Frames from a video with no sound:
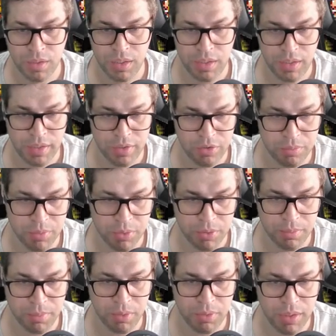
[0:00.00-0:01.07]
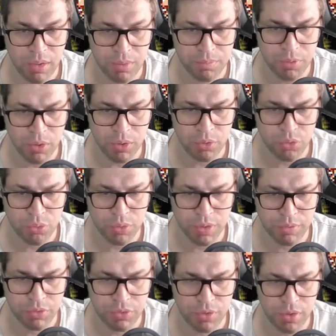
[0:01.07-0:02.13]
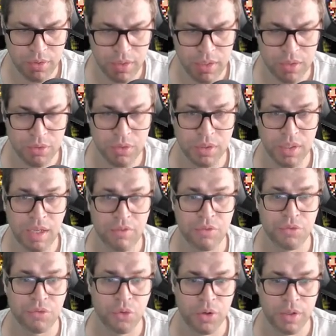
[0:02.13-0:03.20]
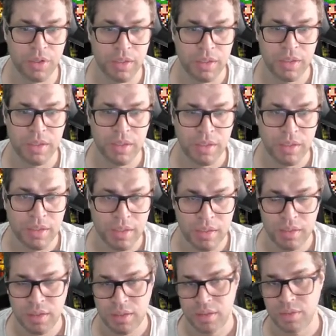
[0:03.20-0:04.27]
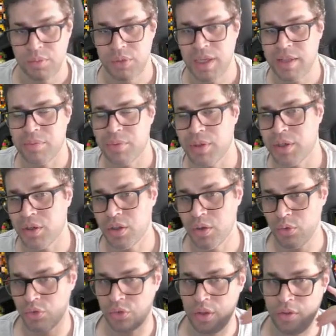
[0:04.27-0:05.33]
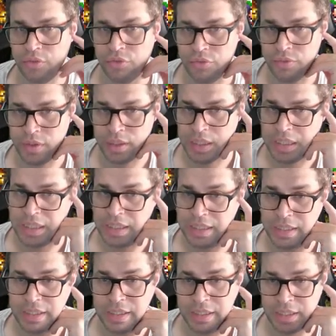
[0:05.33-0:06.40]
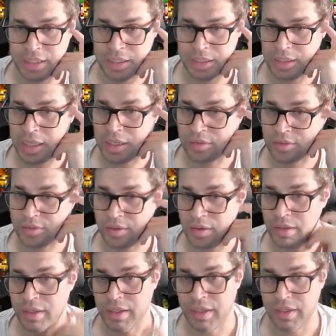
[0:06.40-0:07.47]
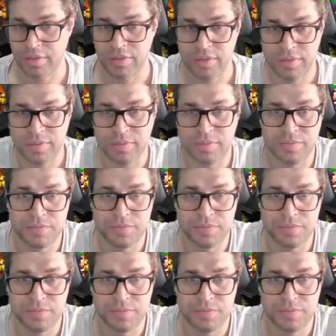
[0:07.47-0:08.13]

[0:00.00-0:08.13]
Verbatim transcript: Okay, high spirit. Paul. Now I'm gonna use Relief Zone and another left fork. Get pretty close of healing in the next turn, I guess.